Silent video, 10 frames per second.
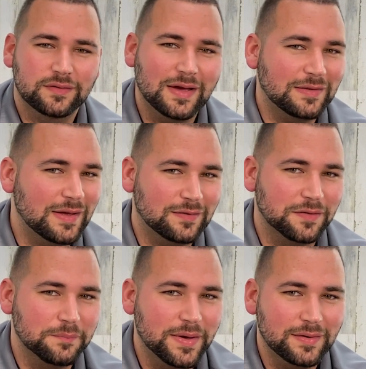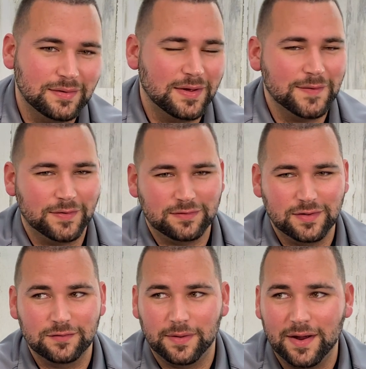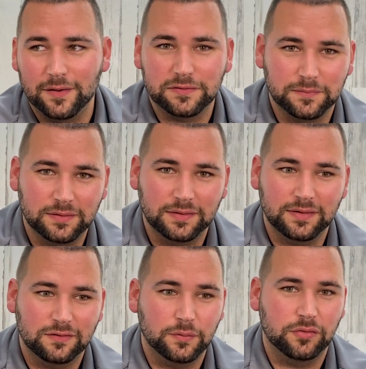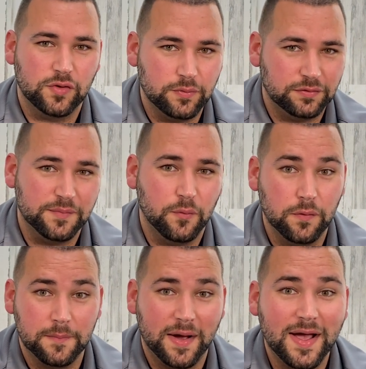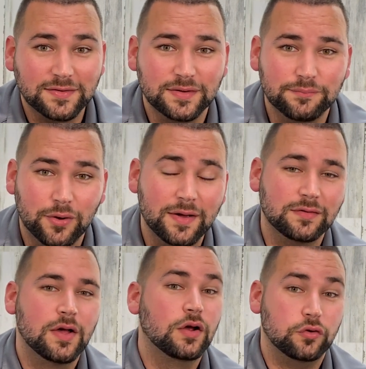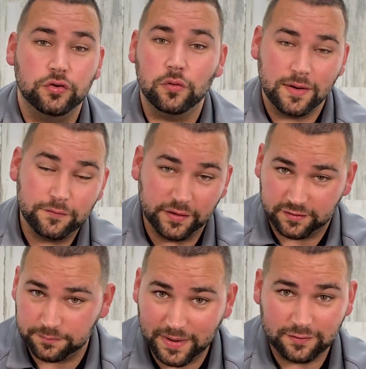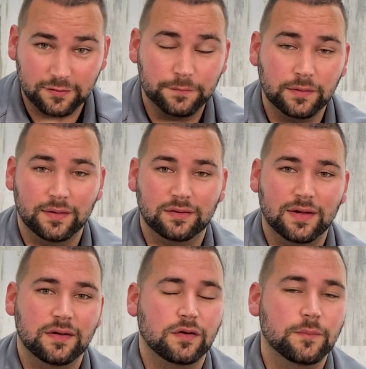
take that to the bank that, hey, if I stage my house, I'm gonna get 23% more than my asking price. Don't ever expect something like that.